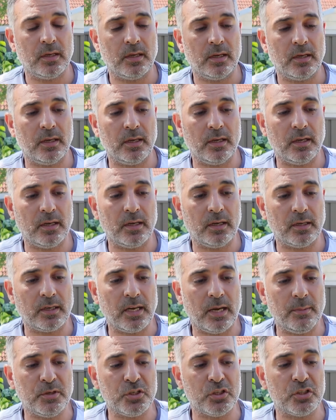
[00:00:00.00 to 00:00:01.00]

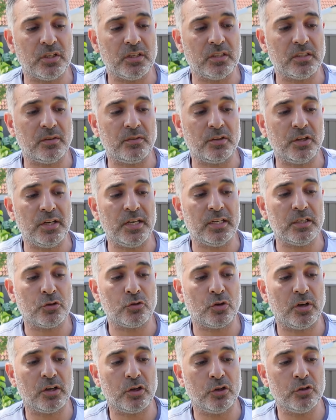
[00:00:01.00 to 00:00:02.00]
cabbages is you need to
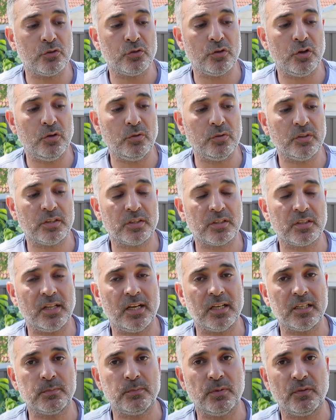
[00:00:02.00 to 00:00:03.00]
try to control the
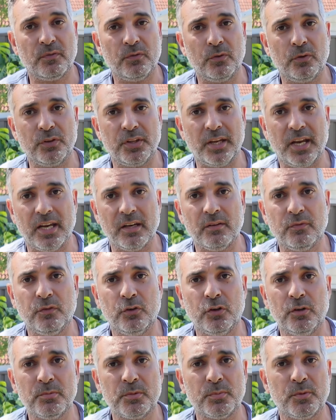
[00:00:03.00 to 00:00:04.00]
slugs before the head
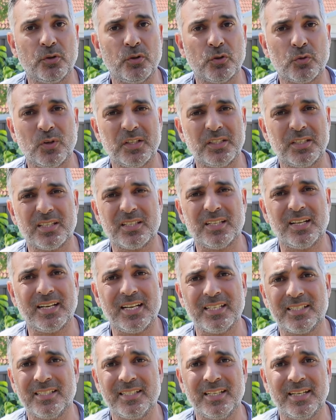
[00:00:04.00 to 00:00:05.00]
forms, because once the slug
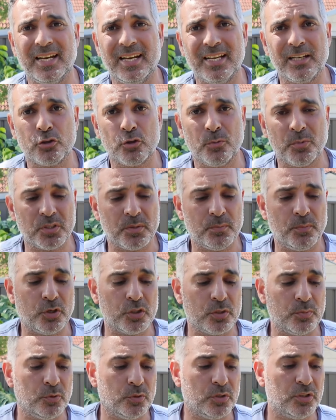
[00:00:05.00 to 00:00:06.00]
gets into the head, it's almost
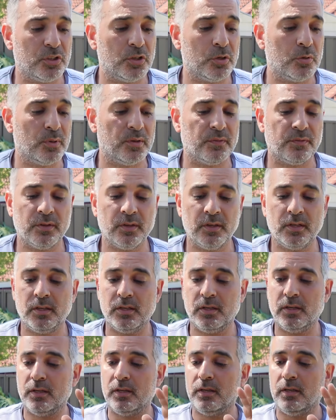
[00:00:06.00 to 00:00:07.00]
impossible to deal with.
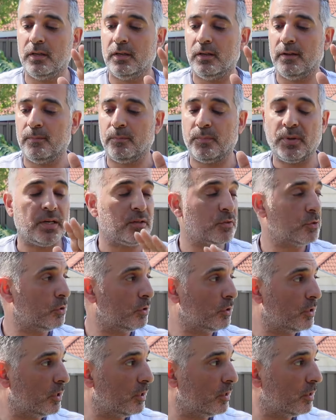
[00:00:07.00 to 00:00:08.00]
But I've
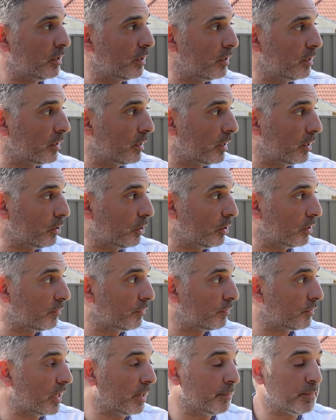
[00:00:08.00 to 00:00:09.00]
still got a lot
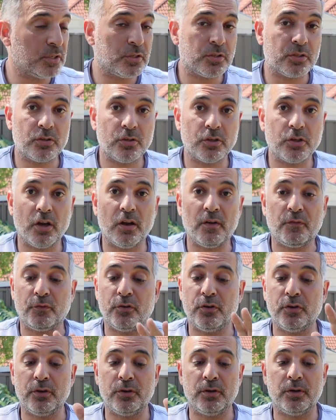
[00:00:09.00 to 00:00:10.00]
of cabbage to go
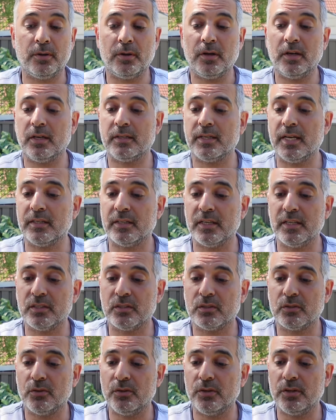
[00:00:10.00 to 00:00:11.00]
through. I'm going to take
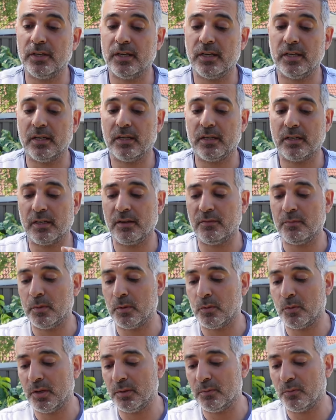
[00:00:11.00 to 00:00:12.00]
these through now, give them a
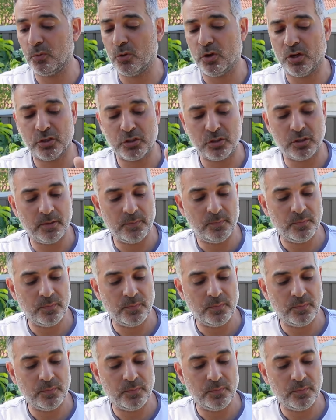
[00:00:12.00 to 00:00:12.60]
quick wash,